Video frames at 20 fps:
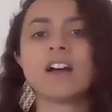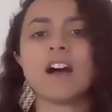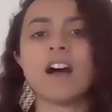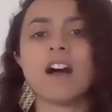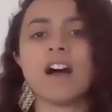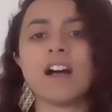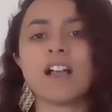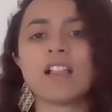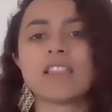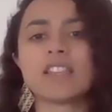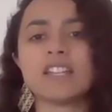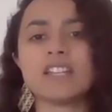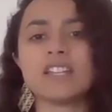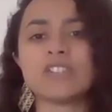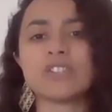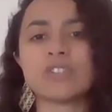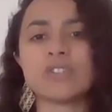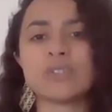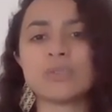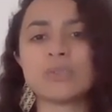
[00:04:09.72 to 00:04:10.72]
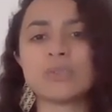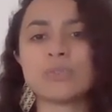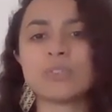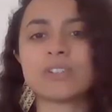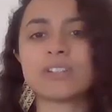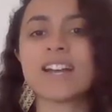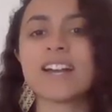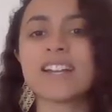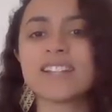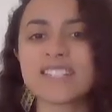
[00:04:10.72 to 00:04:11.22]
lead to
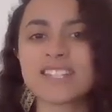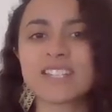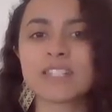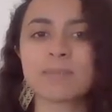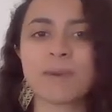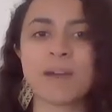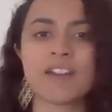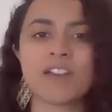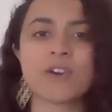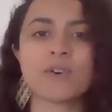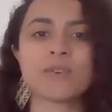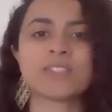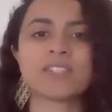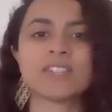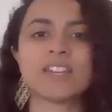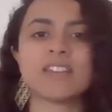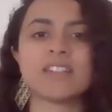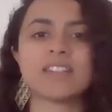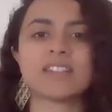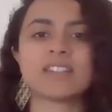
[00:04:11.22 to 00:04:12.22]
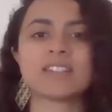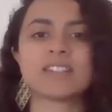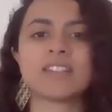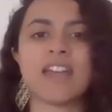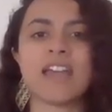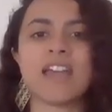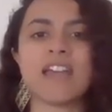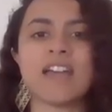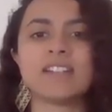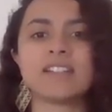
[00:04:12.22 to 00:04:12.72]
gut dysbiosis,
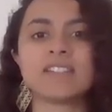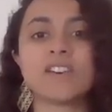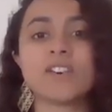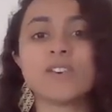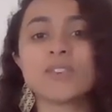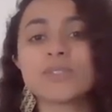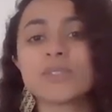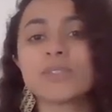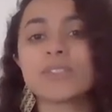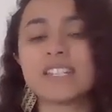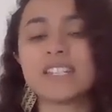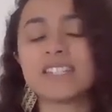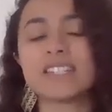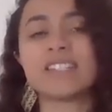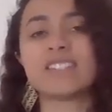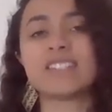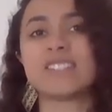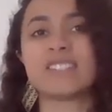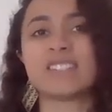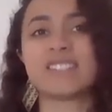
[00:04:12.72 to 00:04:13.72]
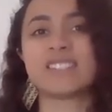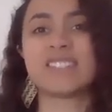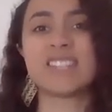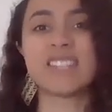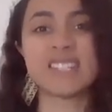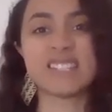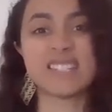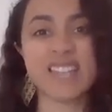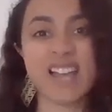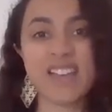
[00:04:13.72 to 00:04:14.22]
and also lead to
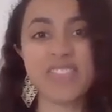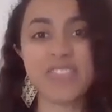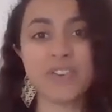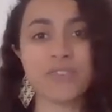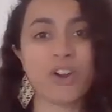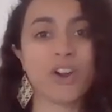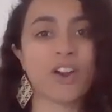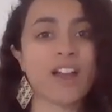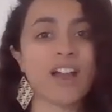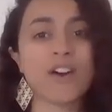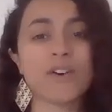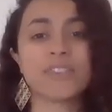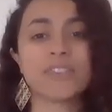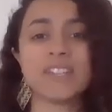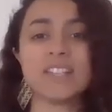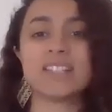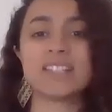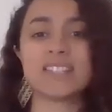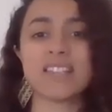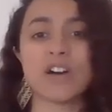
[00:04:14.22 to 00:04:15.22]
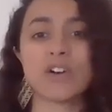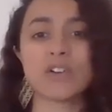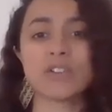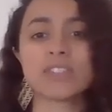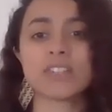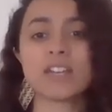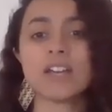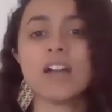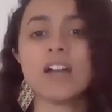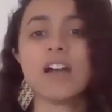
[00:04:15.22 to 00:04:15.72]
the death of our healthy cells.